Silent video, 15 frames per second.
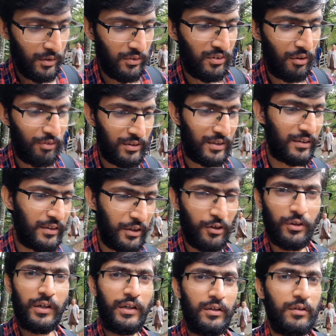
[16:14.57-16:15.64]
7:30
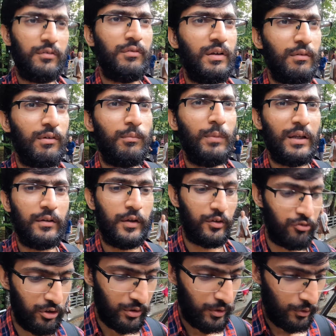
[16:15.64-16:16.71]
or 8, we will be
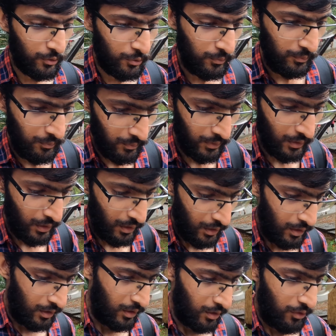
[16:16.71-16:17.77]
reaching the room.
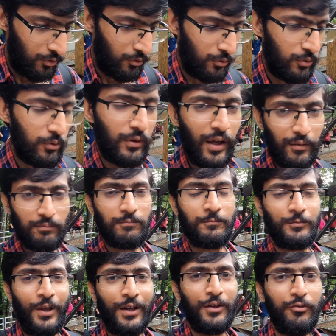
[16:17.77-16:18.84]
So yeah,
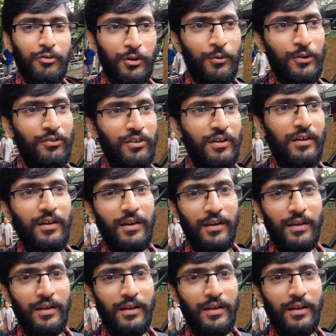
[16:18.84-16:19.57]
thank you for watching